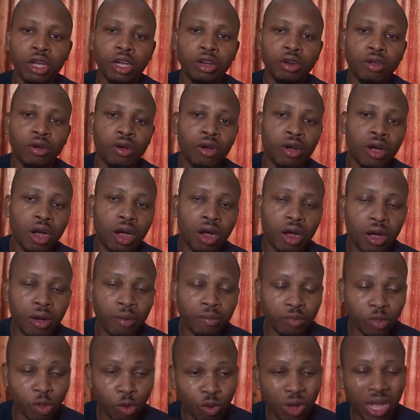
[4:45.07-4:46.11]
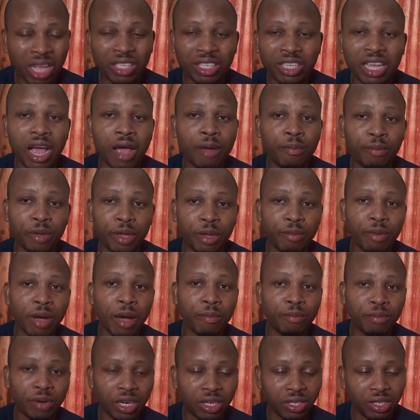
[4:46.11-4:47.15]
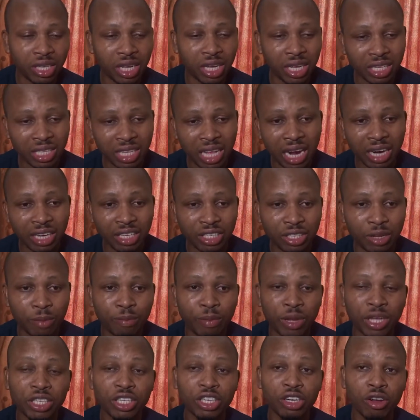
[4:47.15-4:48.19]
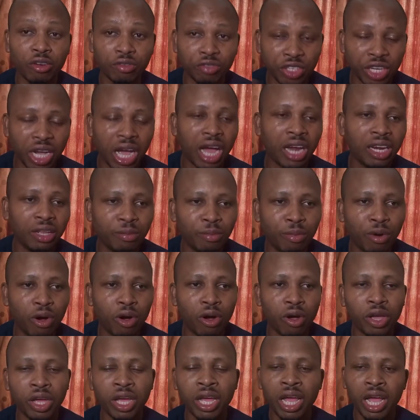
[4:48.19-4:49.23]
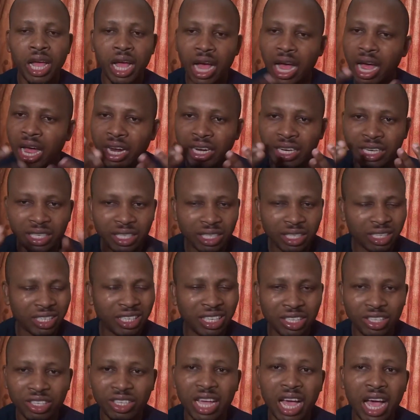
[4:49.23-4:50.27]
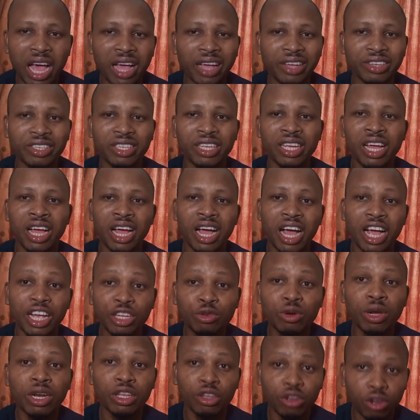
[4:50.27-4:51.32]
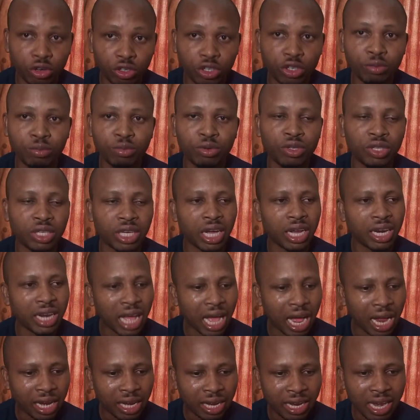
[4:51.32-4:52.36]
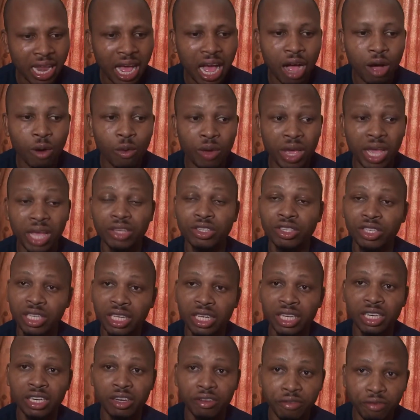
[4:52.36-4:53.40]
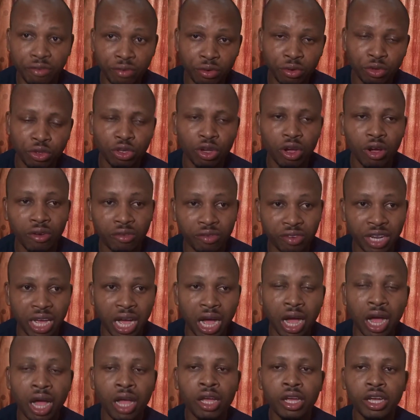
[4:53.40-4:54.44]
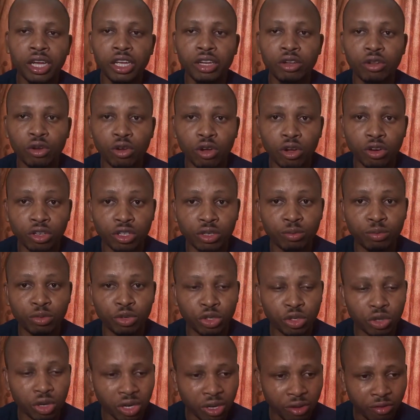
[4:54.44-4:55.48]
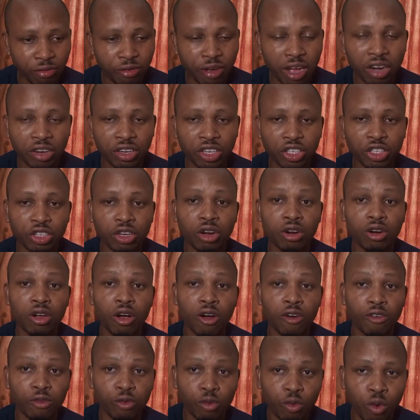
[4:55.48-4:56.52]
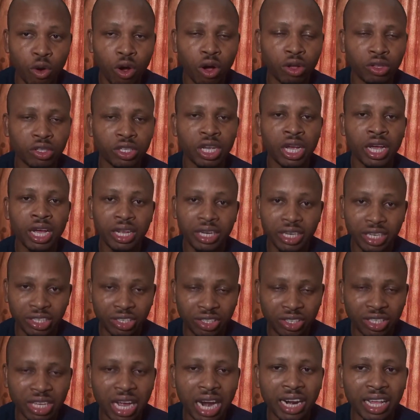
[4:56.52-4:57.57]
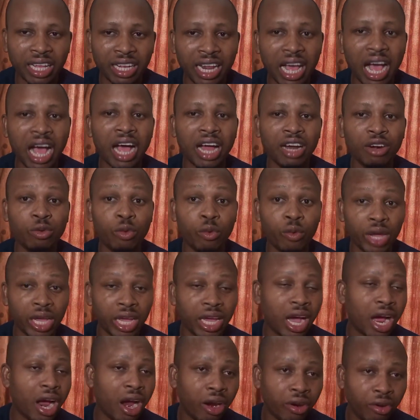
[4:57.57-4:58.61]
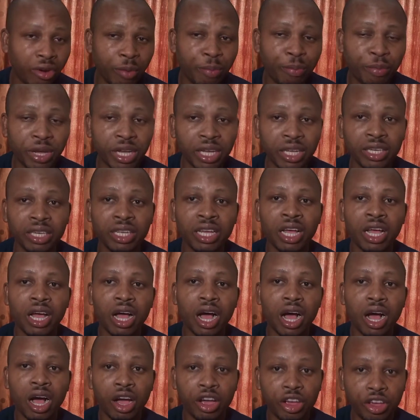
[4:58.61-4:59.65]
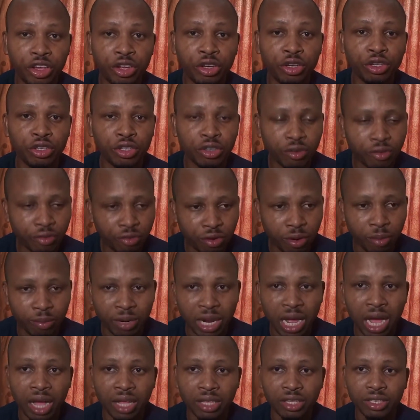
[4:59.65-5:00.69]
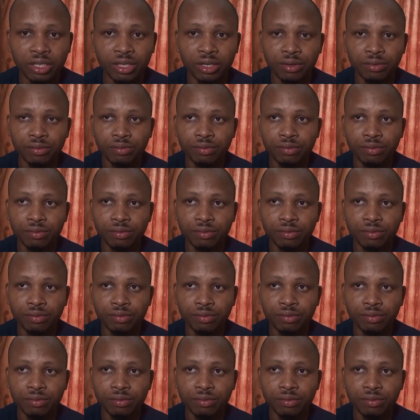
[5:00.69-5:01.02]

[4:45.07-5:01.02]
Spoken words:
one-time Payman president, that is a person of Charlie Boy, and these guys actually contributed, and now we are seeing the fruit of their contribution, the foundation of what they started, and we are reaping are huge from that.